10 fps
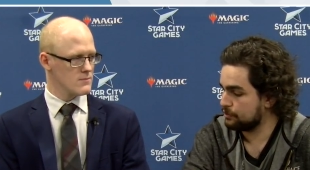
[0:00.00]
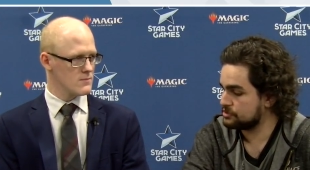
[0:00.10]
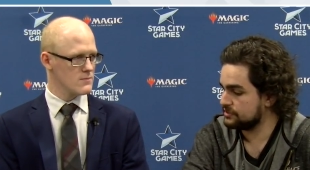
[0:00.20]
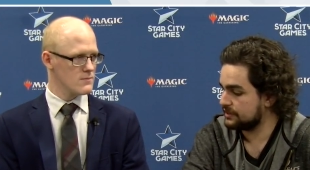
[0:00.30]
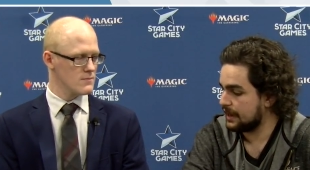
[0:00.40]
Speaker 1: breaking
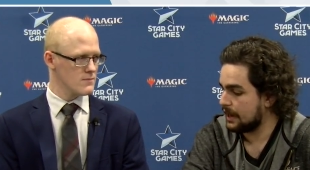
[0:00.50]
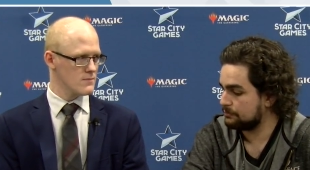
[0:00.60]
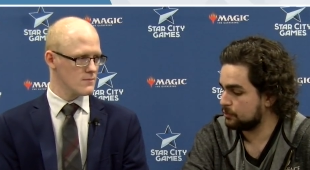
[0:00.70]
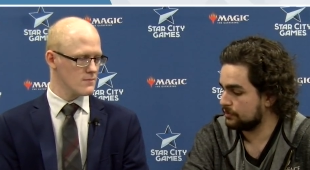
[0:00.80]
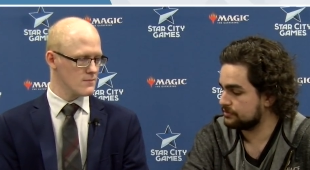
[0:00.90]
the gap
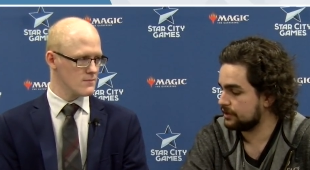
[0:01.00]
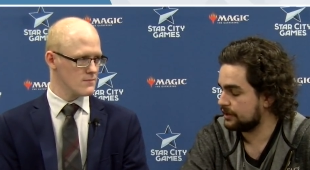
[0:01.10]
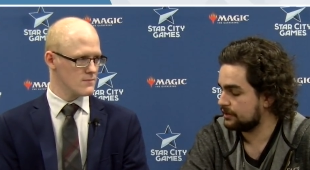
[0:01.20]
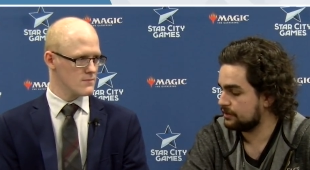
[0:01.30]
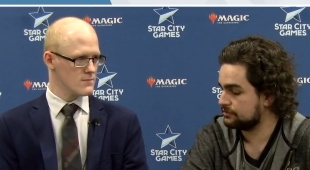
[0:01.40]
towards
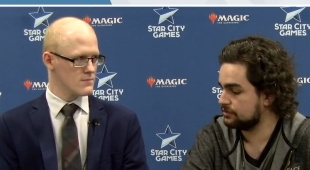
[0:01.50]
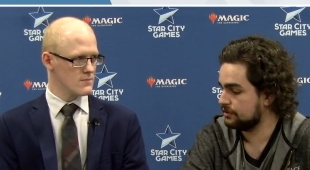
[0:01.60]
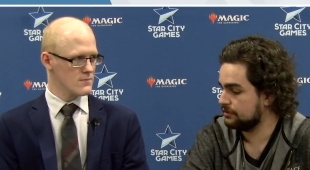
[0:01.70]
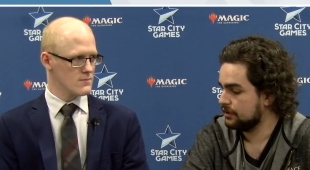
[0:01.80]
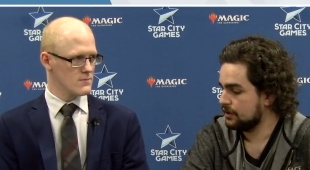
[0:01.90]
Titan. It's good
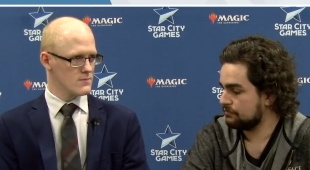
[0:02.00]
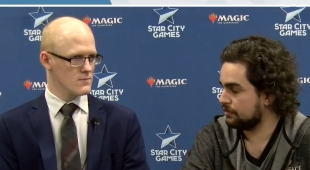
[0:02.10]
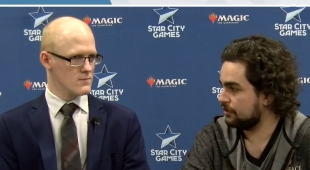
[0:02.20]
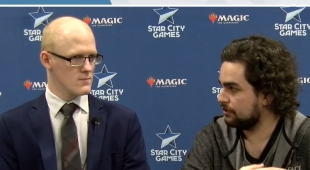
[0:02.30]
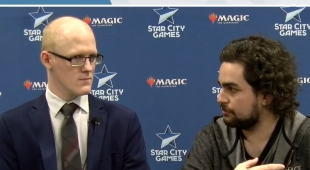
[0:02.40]

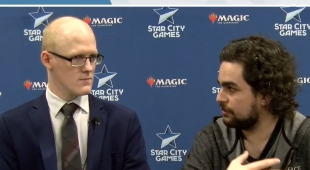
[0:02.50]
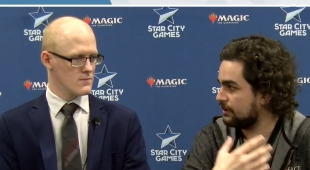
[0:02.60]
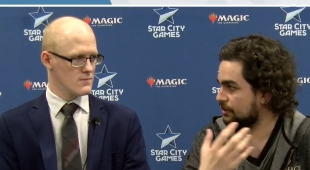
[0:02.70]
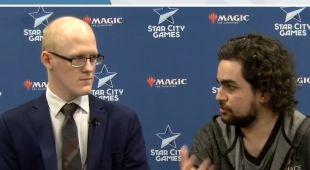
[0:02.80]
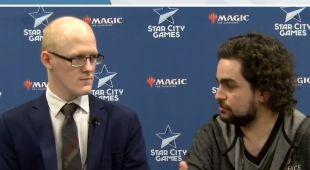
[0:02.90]
for creating
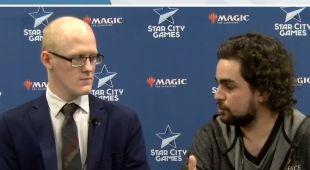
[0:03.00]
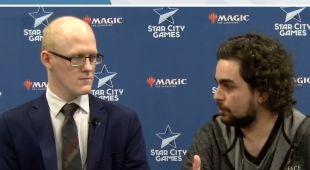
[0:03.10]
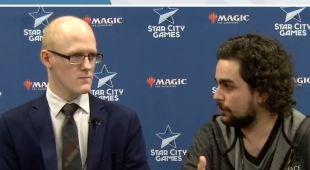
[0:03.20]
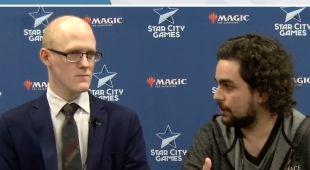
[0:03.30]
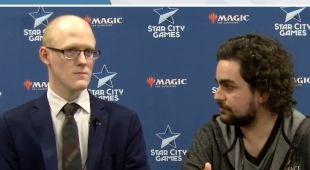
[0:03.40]
a new
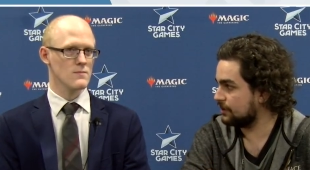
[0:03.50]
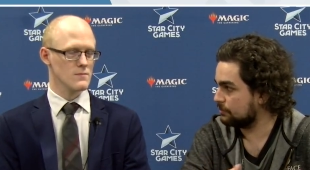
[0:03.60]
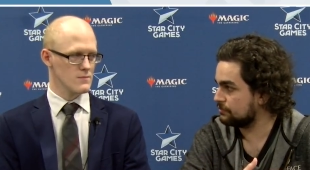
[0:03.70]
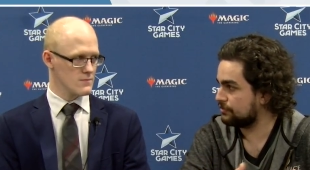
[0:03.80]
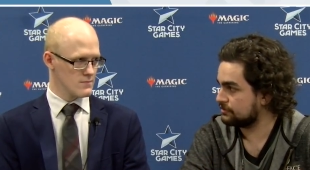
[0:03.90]
toolbox that helps
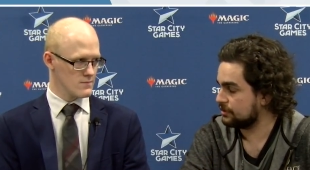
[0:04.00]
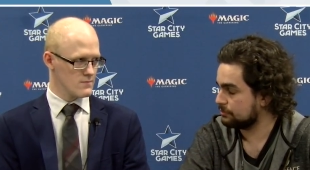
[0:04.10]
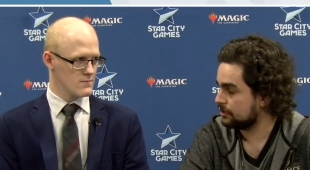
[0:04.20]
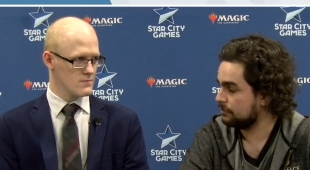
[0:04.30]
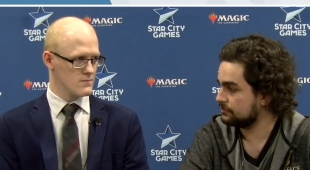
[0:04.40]
fix a lot of
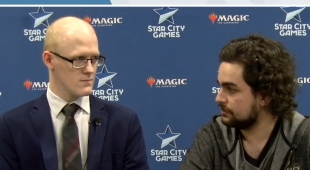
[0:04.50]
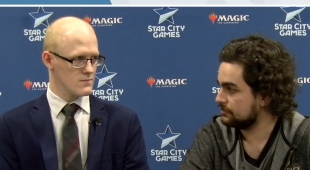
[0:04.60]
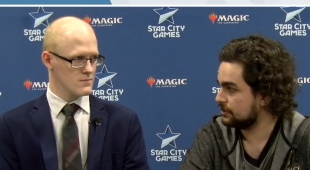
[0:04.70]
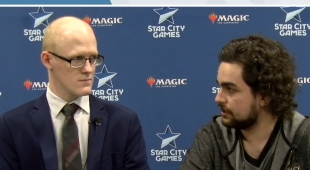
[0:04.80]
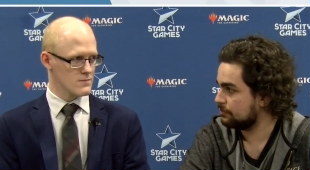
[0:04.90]
problems that the
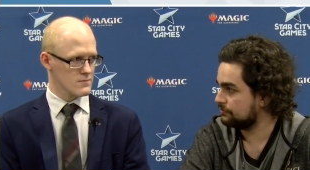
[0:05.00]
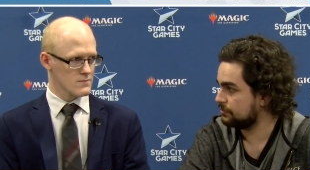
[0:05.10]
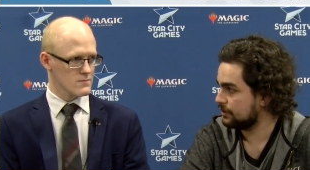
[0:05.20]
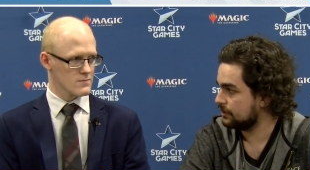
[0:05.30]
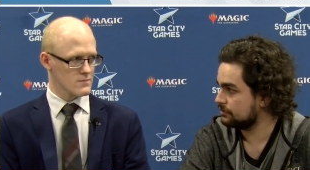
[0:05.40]
deck had
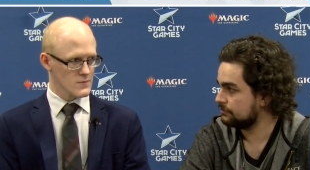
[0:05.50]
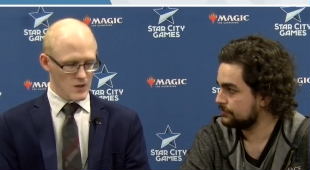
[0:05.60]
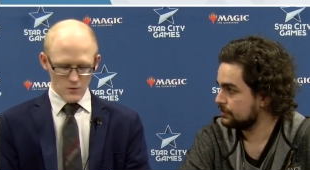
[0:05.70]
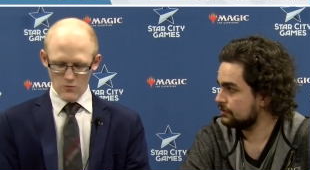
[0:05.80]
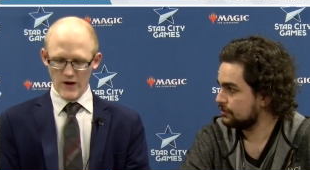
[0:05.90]
beforehand.
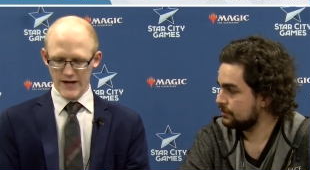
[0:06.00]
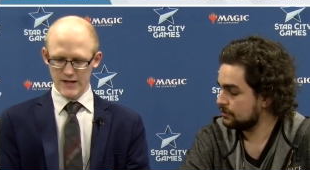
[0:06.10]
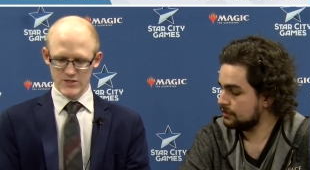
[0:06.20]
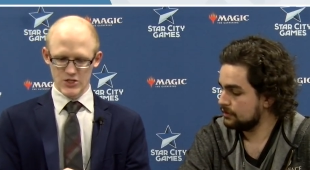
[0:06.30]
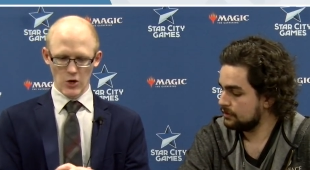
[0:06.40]
Speaker 2: Right,
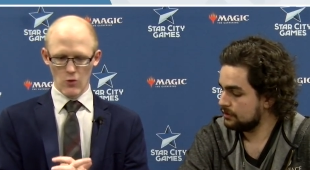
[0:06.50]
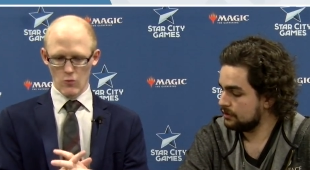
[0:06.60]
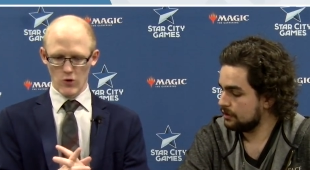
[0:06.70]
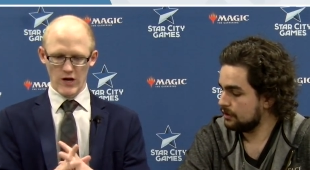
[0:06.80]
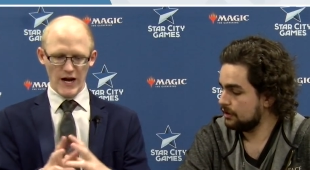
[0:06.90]
and so
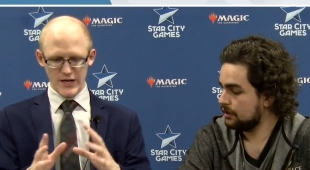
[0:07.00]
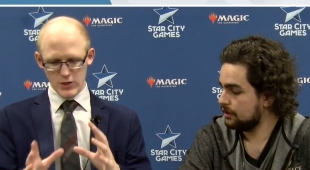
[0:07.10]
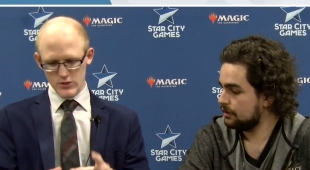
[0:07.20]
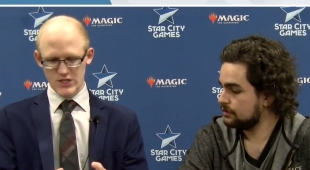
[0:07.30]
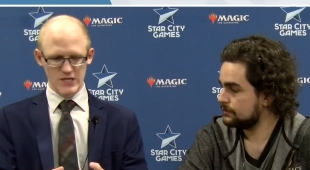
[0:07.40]
we're kind of
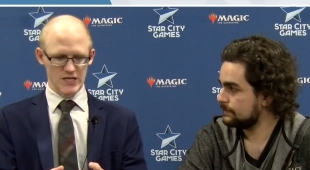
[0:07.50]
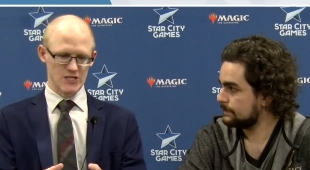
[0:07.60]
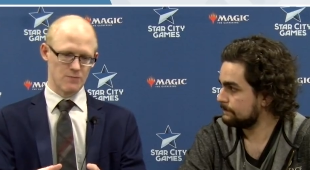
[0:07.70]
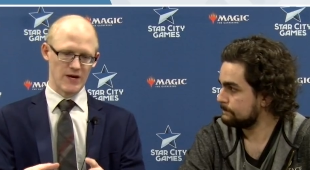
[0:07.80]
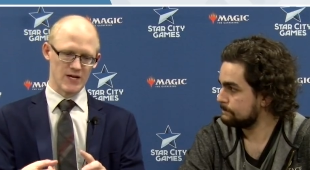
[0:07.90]
used to this
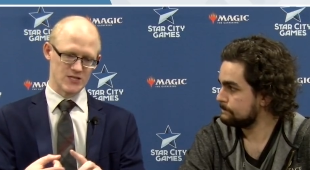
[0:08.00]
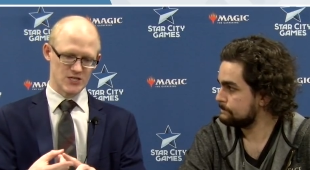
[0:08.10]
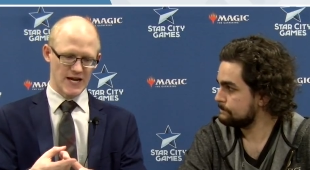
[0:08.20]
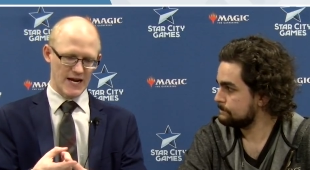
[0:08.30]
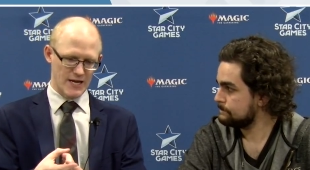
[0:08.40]
because this
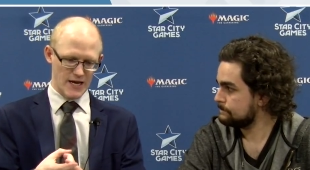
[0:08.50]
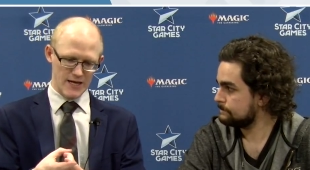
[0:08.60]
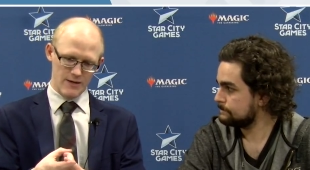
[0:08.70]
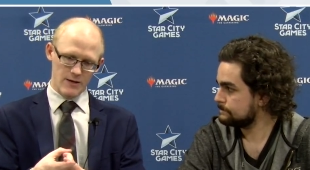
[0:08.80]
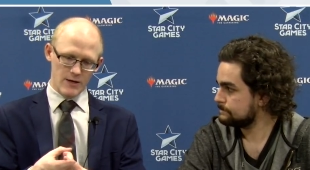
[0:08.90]
deck
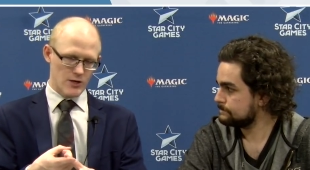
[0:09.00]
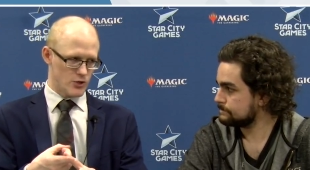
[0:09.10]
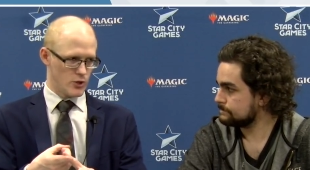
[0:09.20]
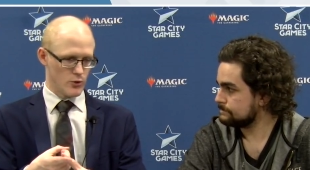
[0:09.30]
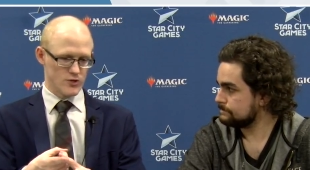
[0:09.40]
can
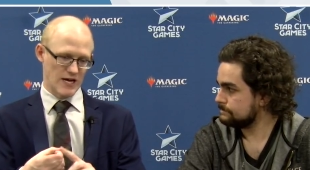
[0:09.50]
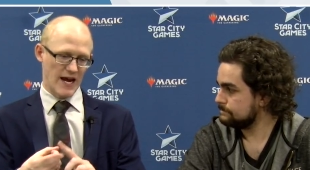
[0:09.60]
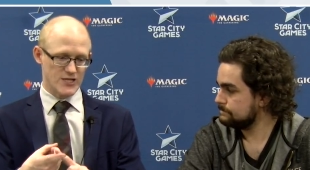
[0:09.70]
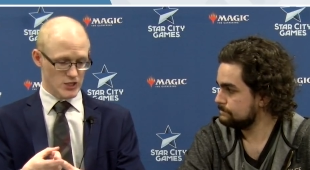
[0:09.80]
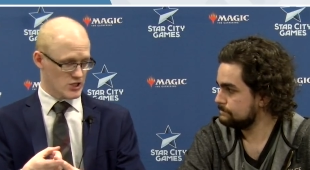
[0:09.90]
use
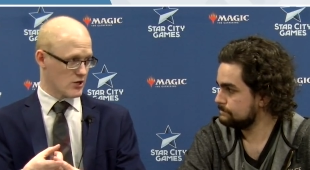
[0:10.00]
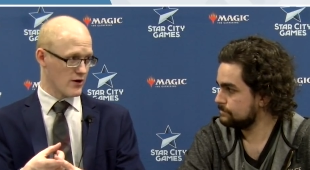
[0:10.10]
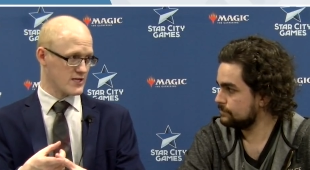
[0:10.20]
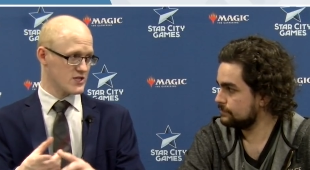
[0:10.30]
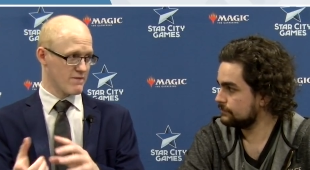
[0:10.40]
Ancient
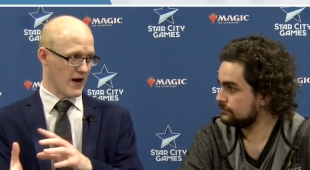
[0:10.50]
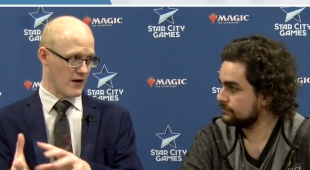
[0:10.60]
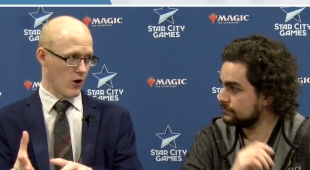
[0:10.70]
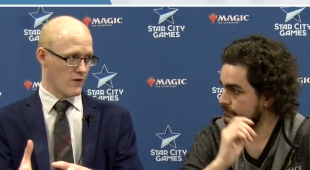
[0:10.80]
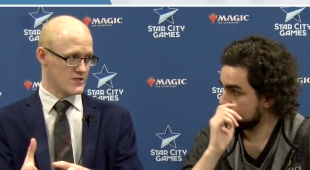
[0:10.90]
Stirrings to find
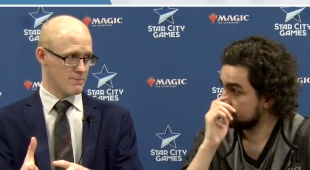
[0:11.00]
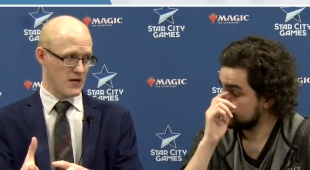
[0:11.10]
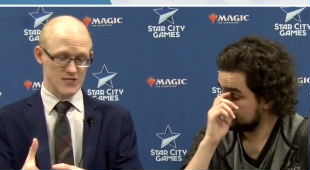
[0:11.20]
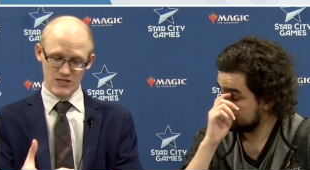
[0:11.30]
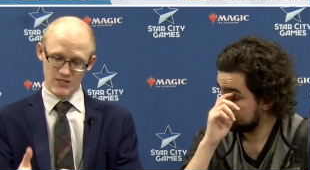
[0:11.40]
all its
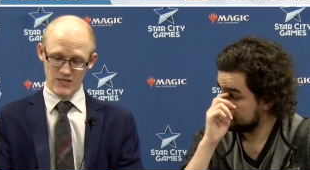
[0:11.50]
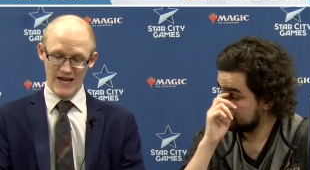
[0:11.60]
pieces,